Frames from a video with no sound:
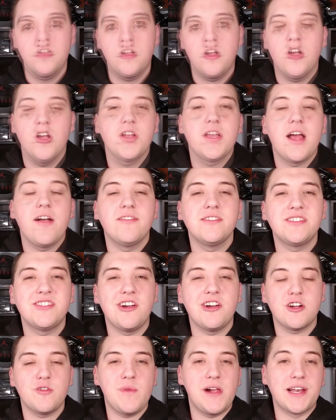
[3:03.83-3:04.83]
All right, now let's
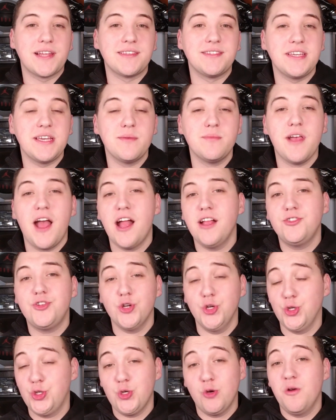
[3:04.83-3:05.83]
talk about a team that
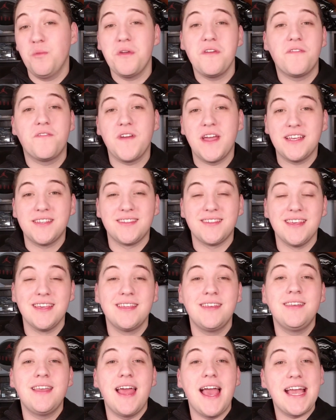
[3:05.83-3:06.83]
Juju will be
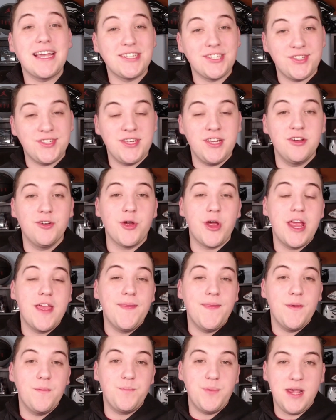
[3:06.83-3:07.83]
facing next year
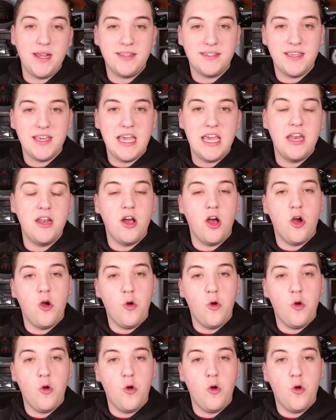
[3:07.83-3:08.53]
in the Big Ten,